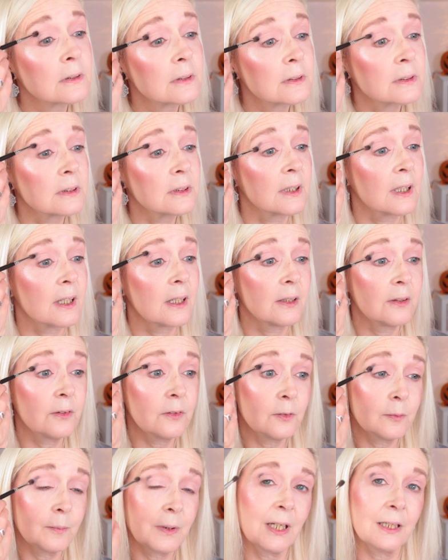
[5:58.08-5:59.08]
So yeah, I'm
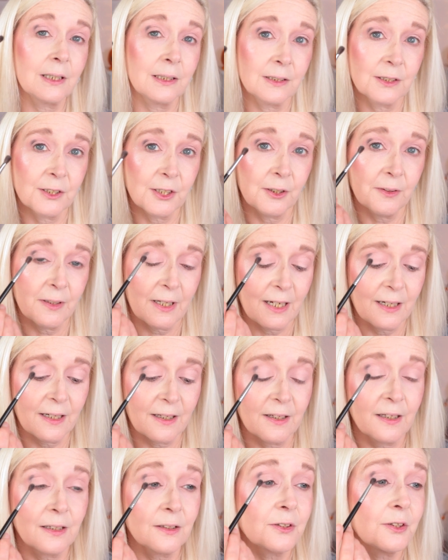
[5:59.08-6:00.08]
not planning to do
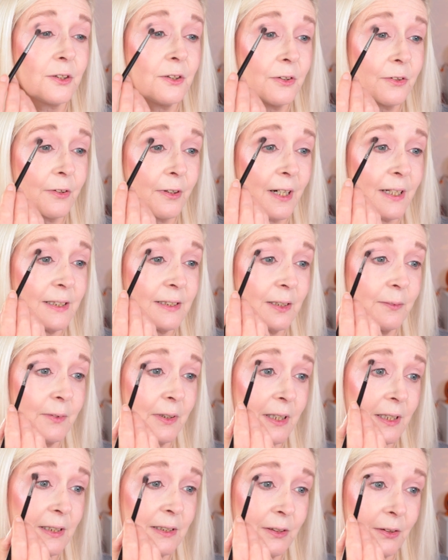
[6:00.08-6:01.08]
anything too crazy
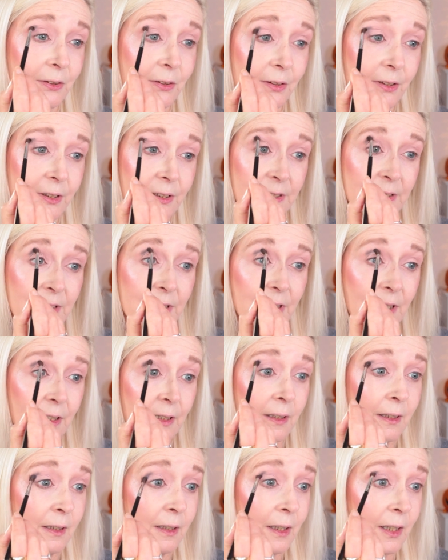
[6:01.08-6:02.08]
with this look, because
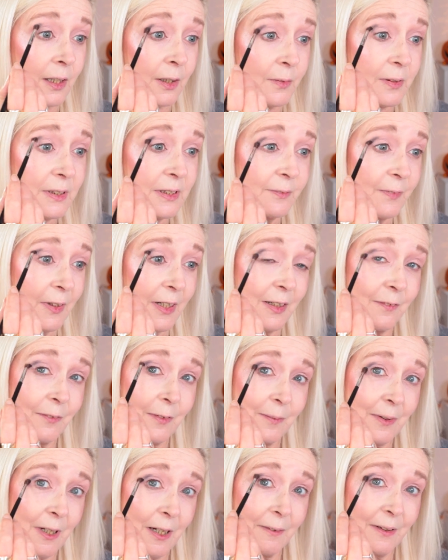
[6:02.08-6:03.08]
I always feel if
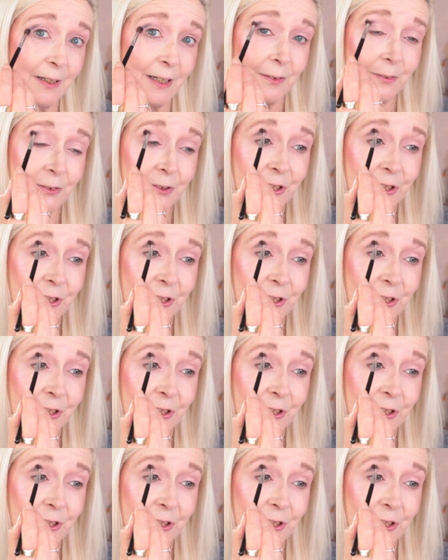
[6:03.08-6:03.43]
I'm going out